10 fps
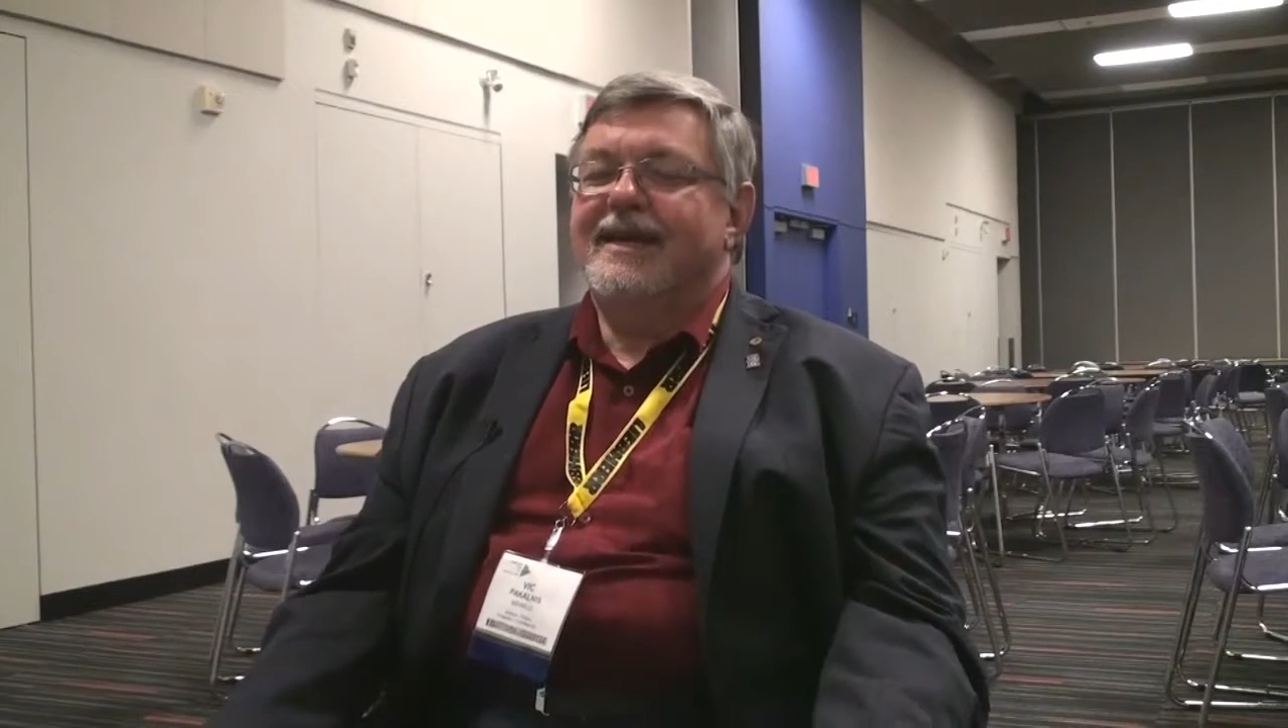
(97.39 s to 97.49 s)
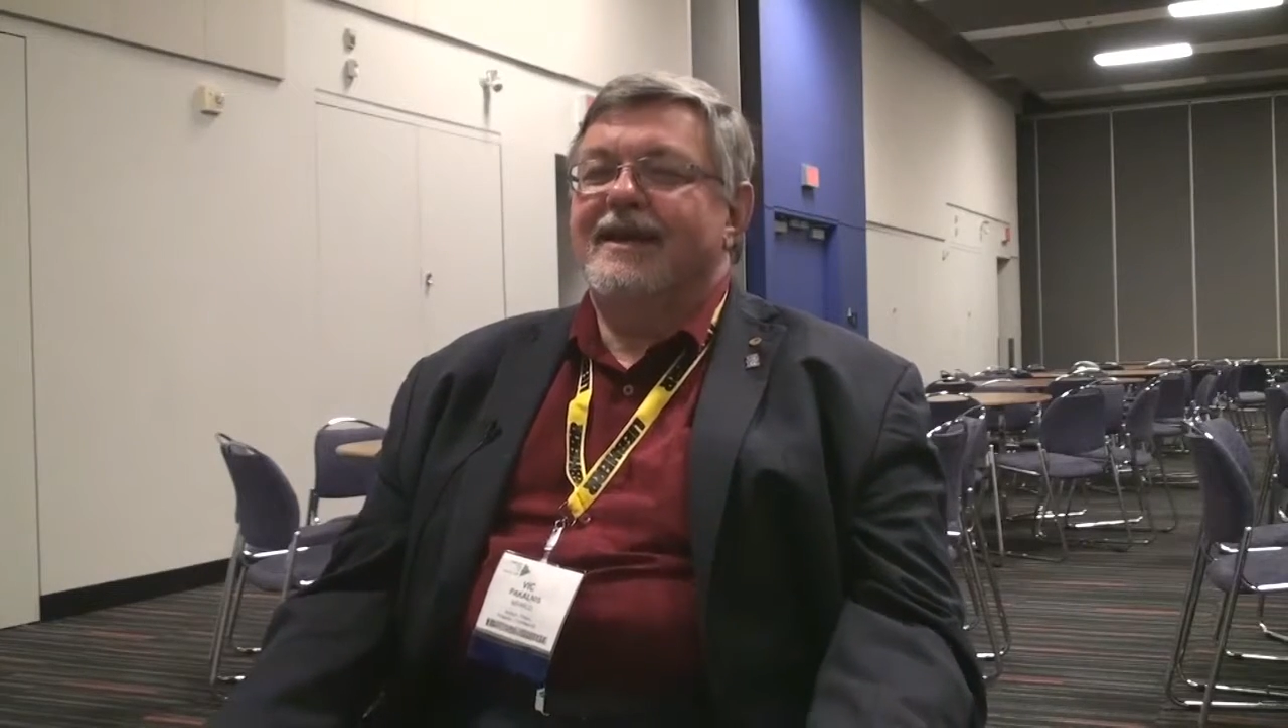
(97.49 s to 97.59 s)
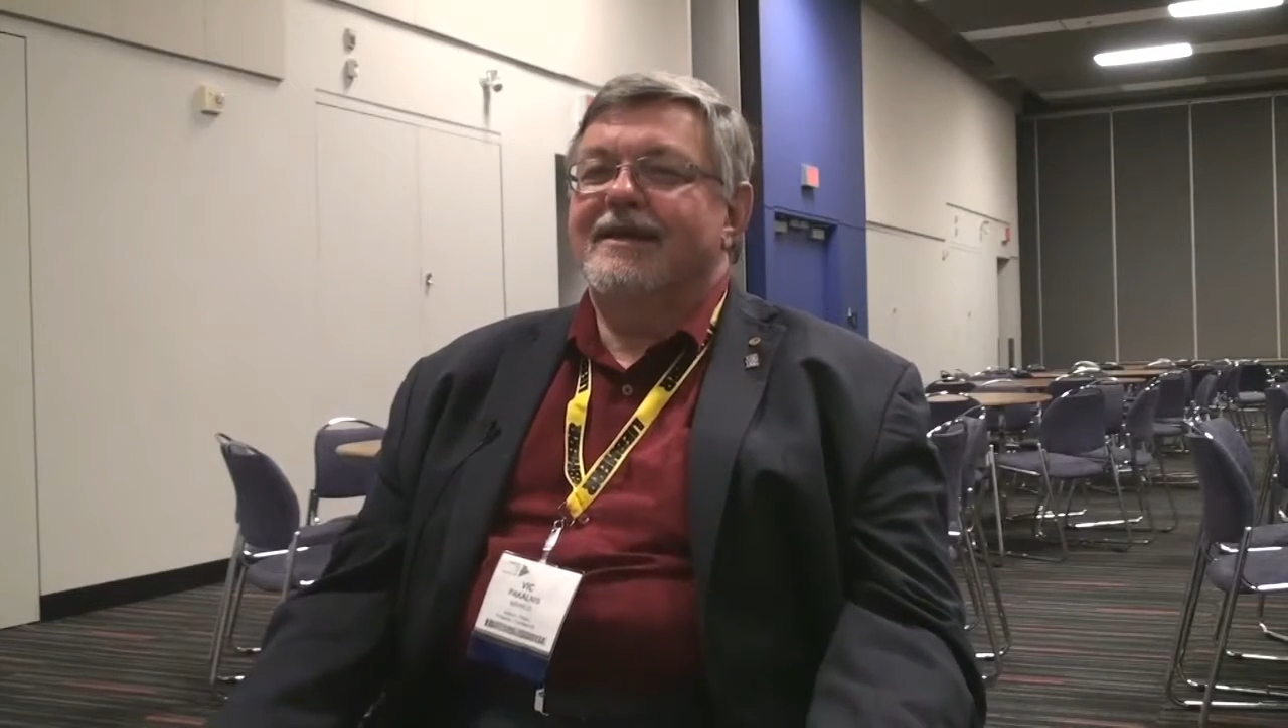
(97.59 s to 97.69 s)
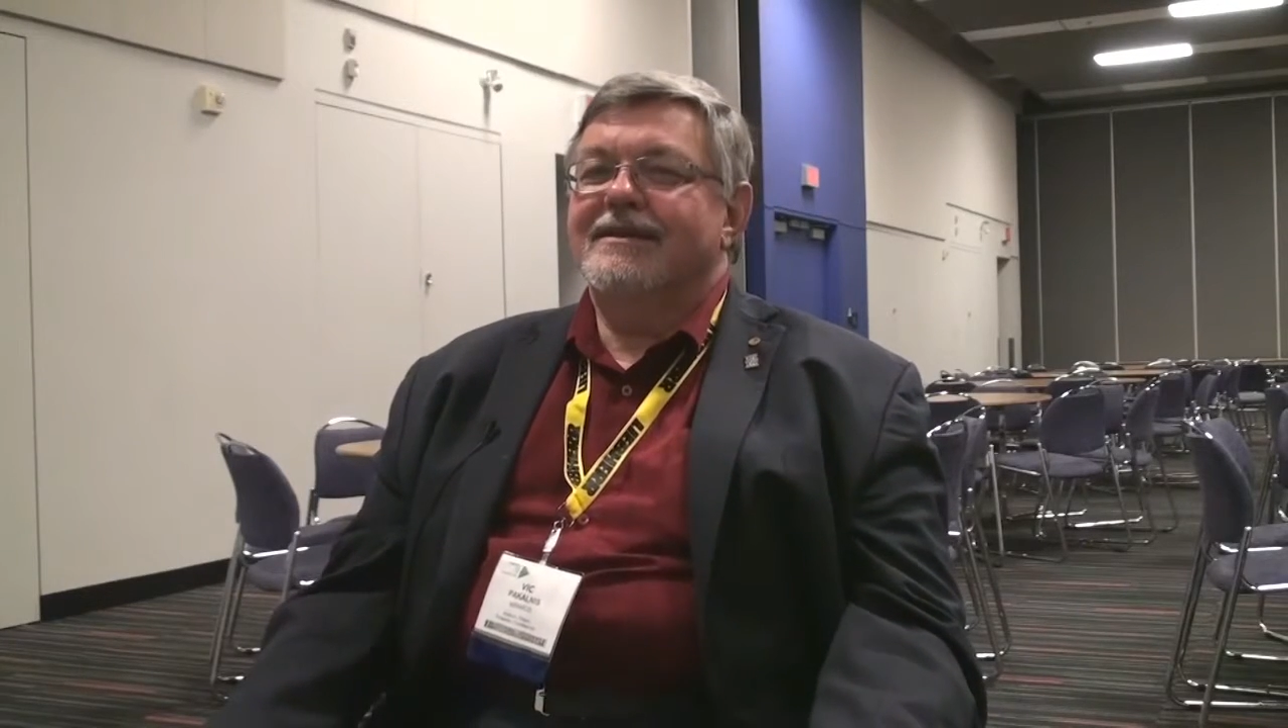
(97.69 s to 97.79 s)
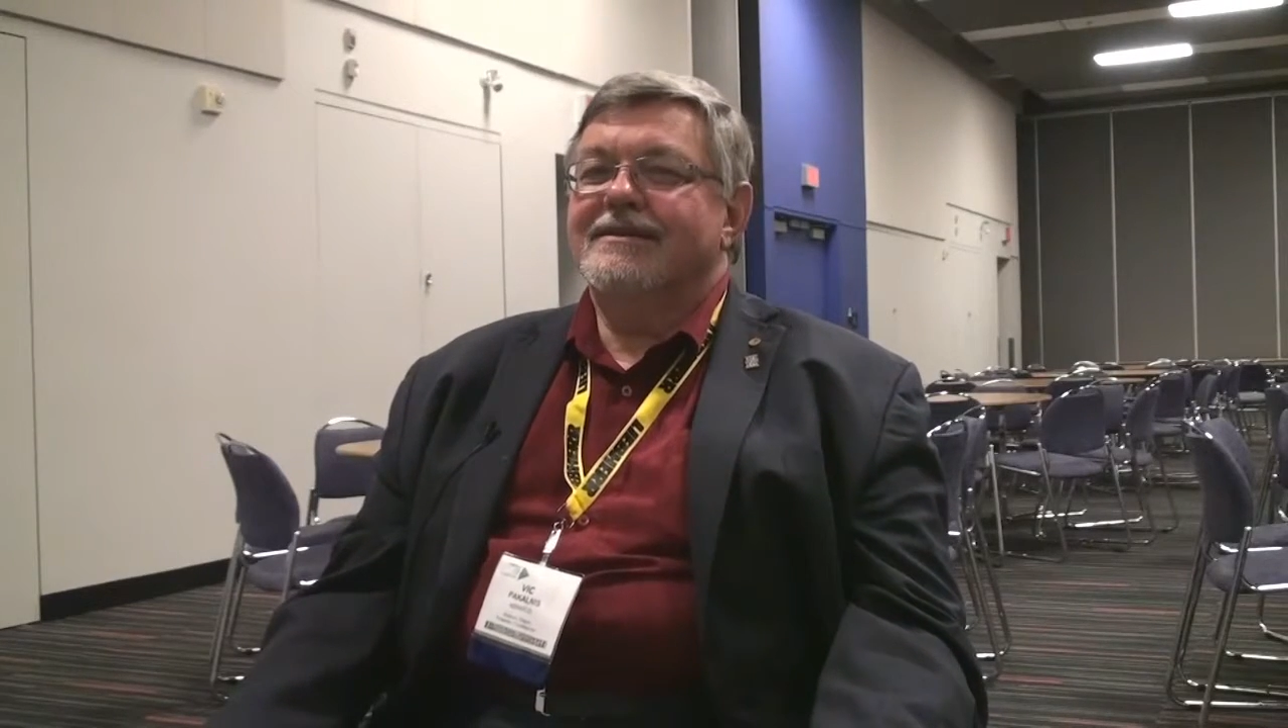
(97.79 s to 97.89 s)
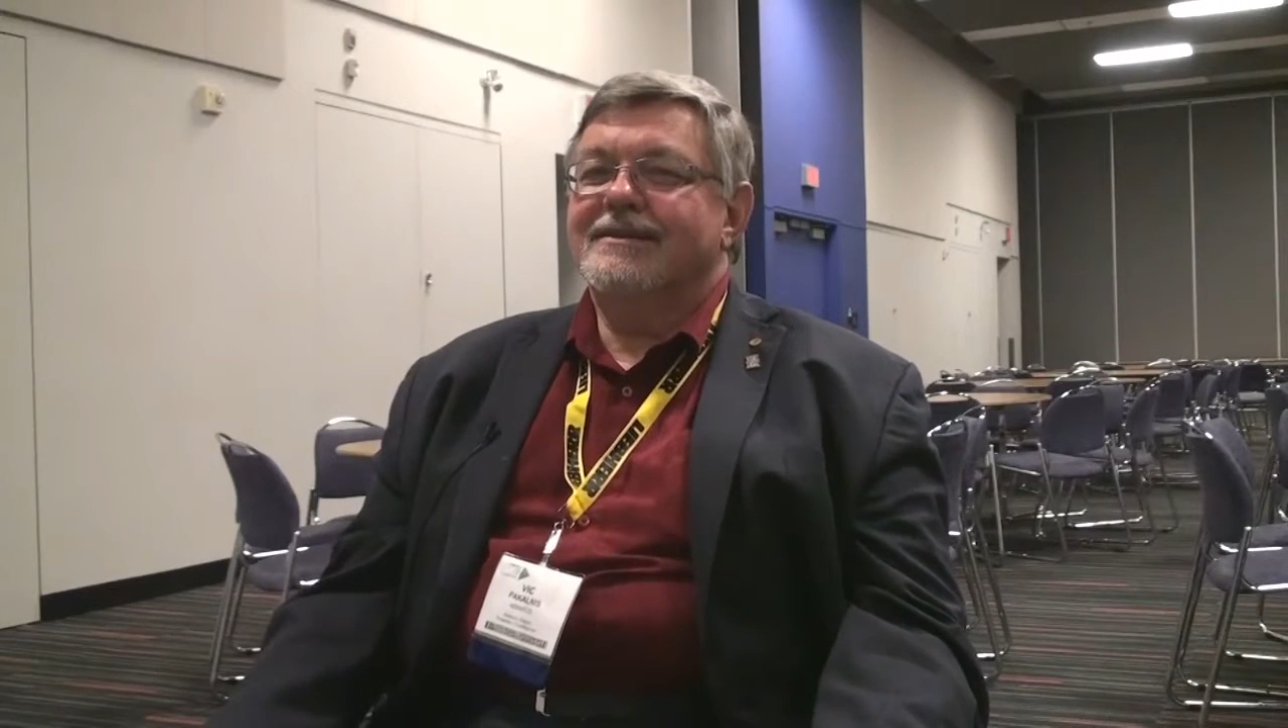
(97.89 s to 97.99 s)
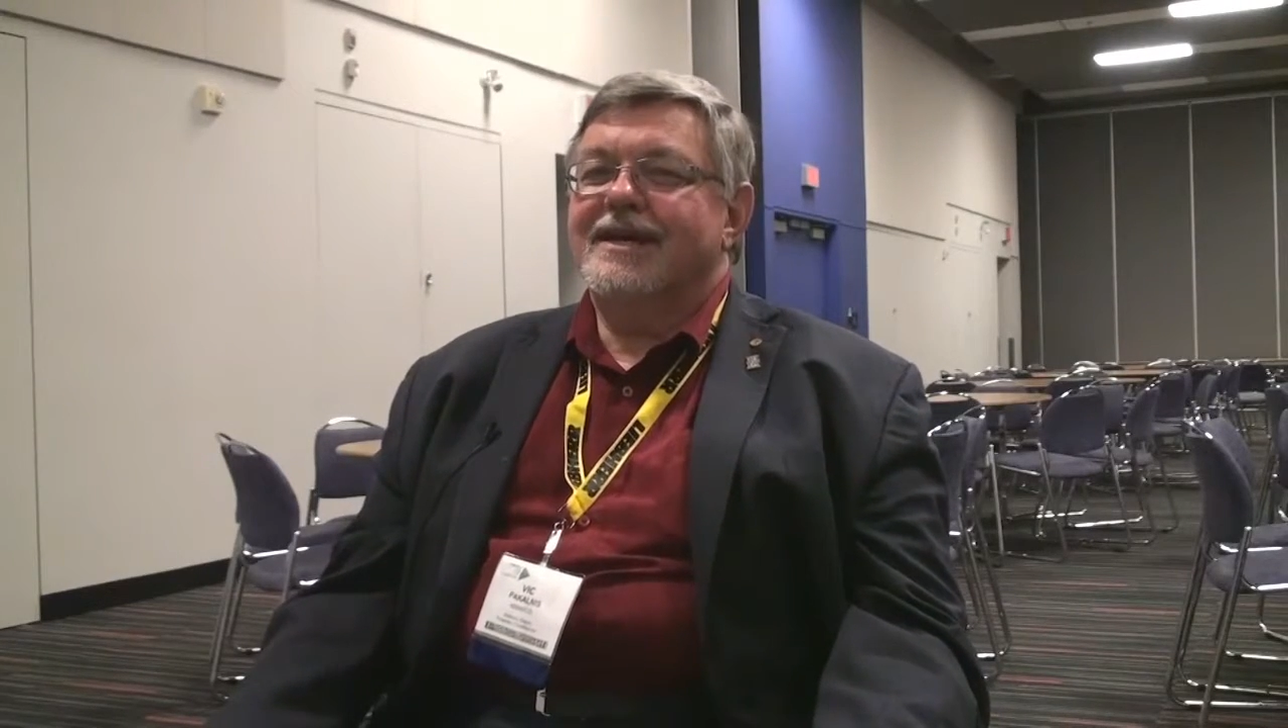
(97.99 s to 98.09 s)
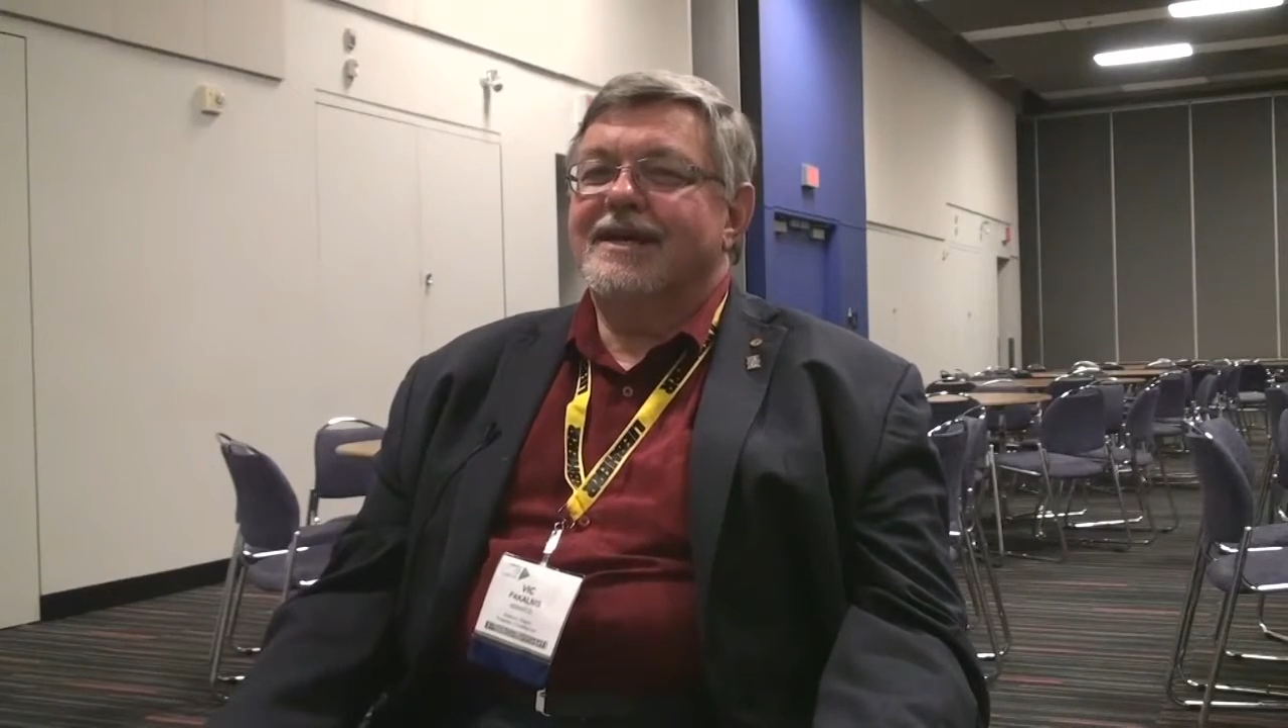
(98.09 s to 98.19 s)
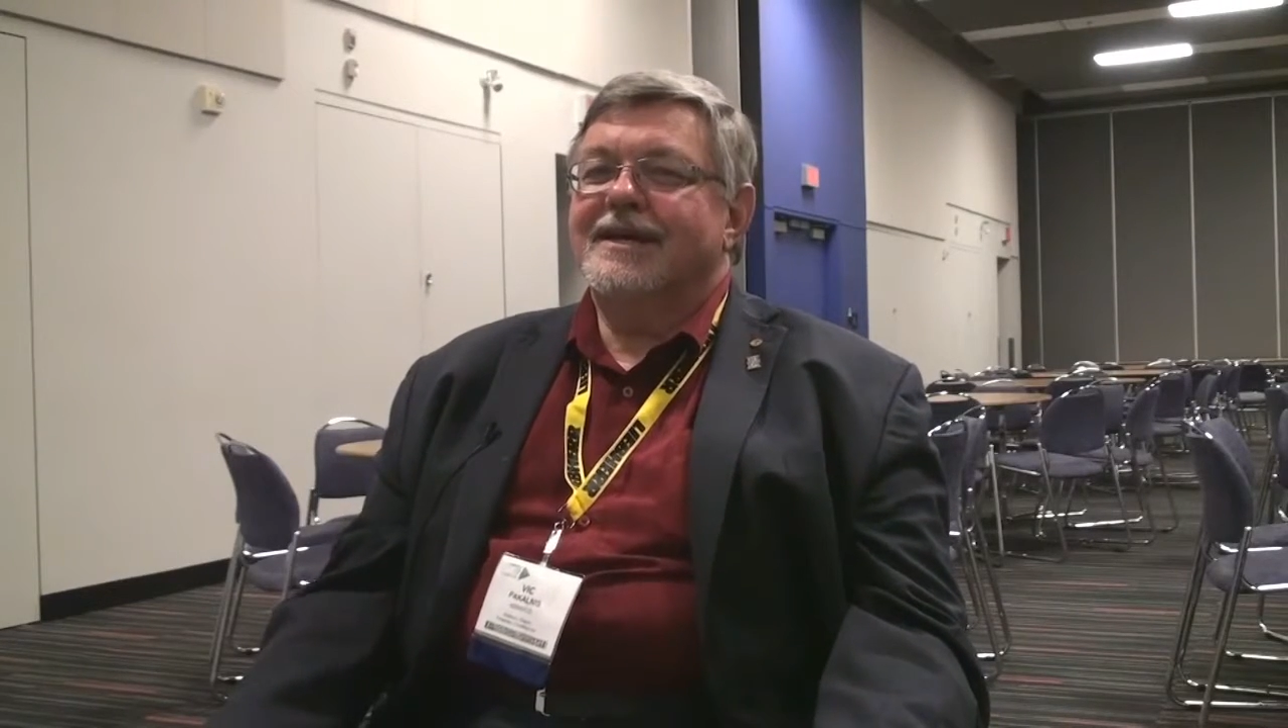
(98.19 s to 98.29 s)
And